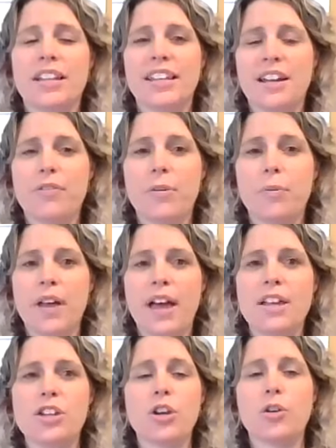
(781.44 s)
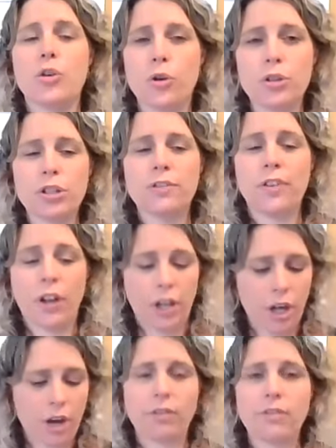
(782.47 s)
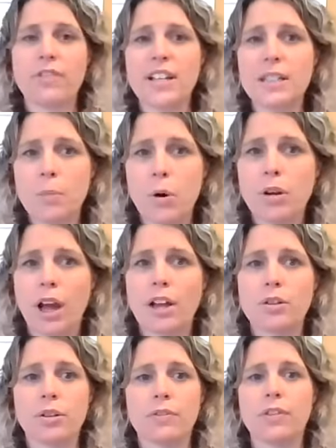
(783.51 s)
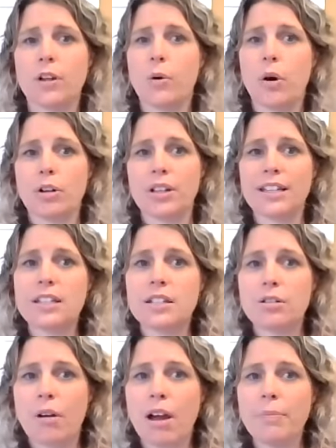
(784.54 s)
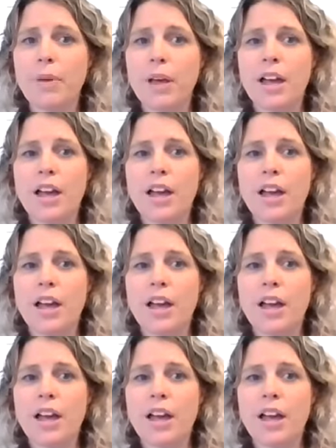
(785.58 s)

you can get it from there. You can also follow her on Facebook and you can follow her on Instagram.